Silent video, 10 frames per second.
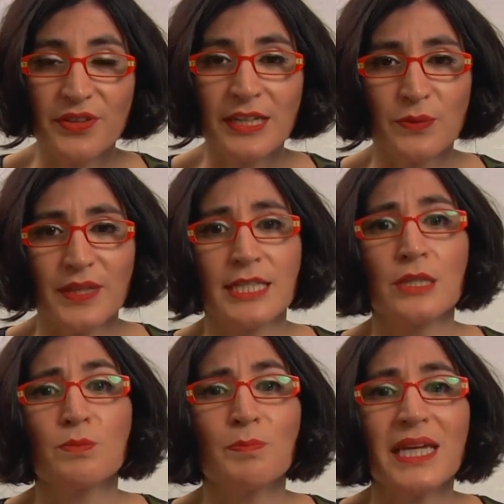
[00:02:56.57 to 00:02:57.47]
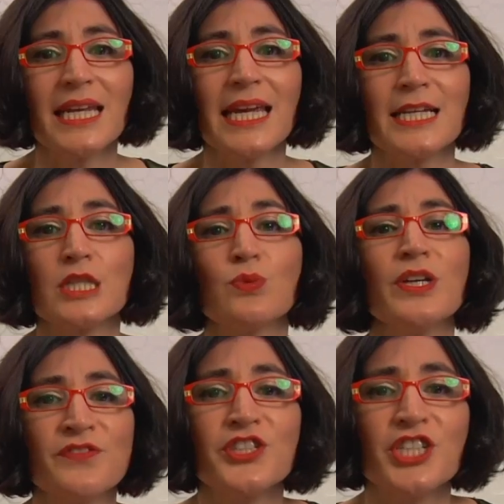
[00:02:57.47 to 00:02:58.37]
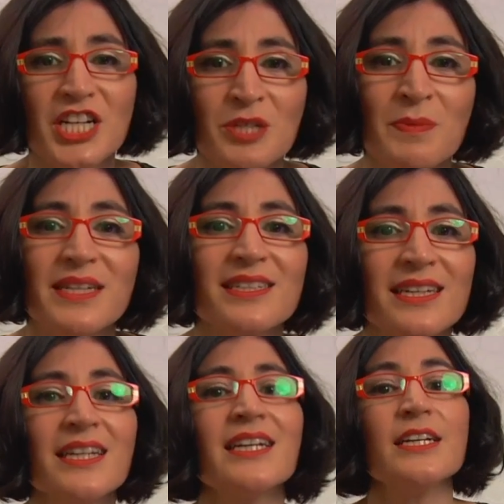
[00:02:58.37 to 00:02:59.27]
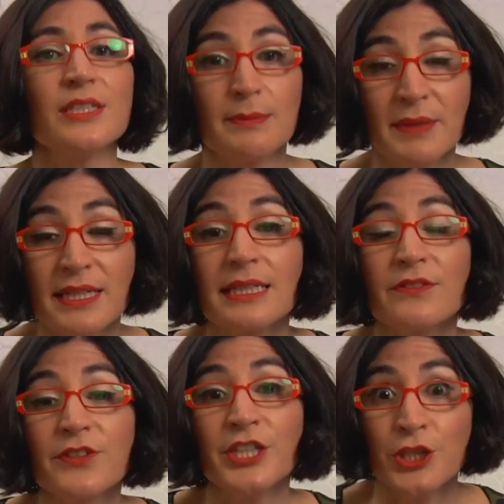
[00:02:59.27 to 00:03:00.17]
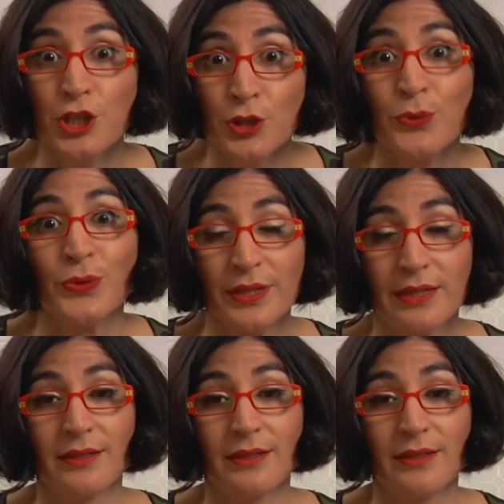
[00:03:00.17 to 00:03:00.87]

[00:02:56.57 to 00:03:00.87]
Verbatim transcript: thinks with a speedy and swift judgment to be delivered in June.